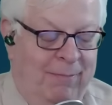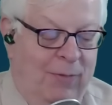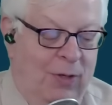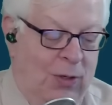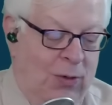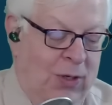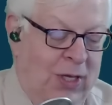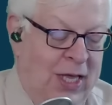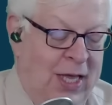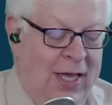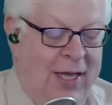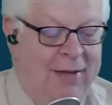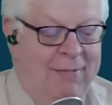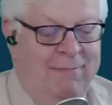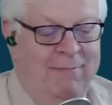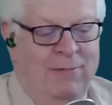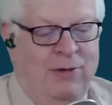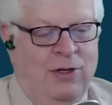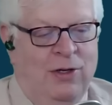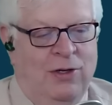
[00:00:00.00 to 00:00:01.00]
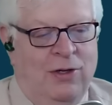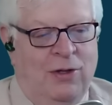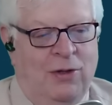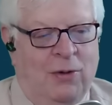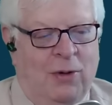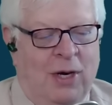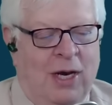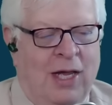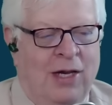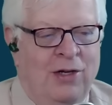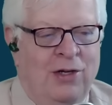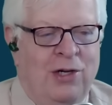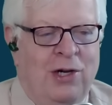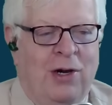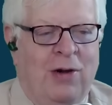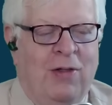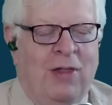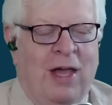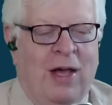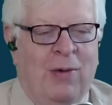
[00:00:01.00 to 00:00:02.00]
Okay, just thought I'd
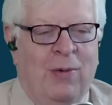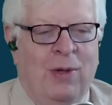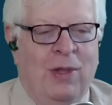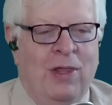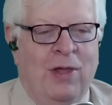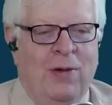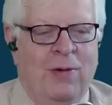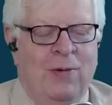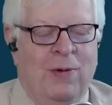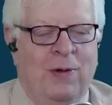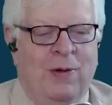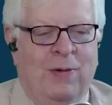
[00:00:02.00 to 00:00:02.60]
share that with you.